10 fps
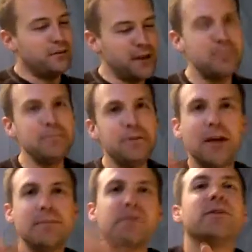Vim
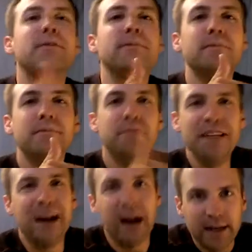comes from
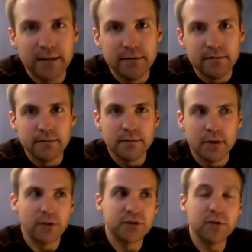VI,
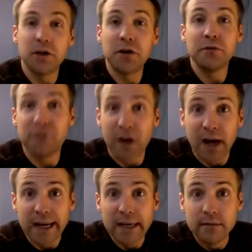also called
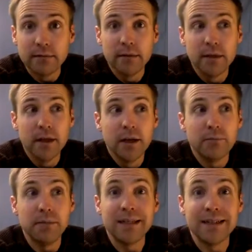Vi,
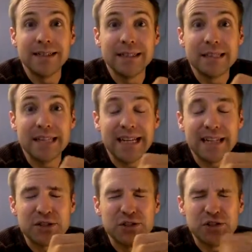because
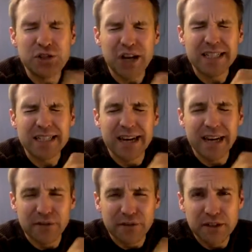it's just
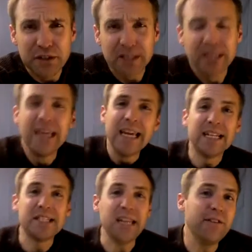that efficient.
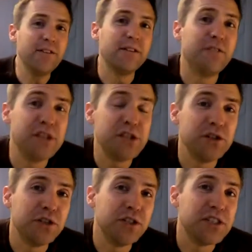It's even
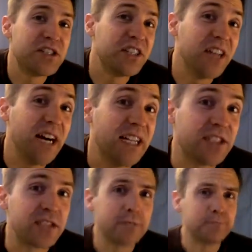efficient to
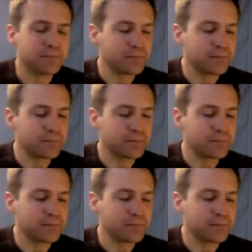discuss.